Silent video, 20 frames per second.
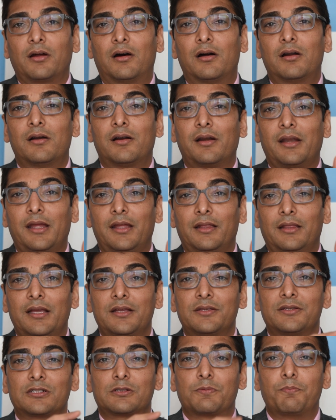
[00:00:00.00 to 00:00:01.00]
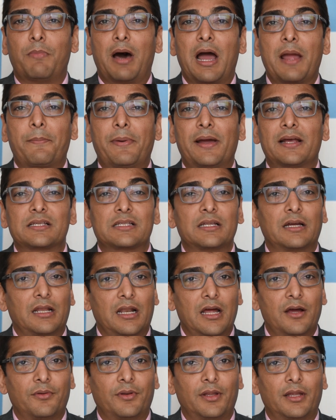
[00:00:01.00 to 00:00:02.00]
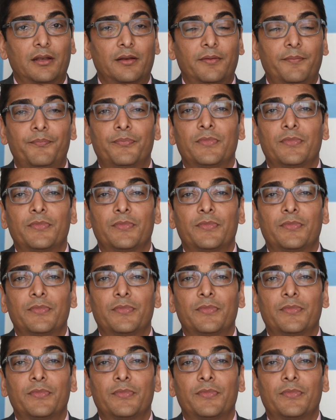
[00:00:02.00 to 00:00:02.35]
artery, they just bypassed around it.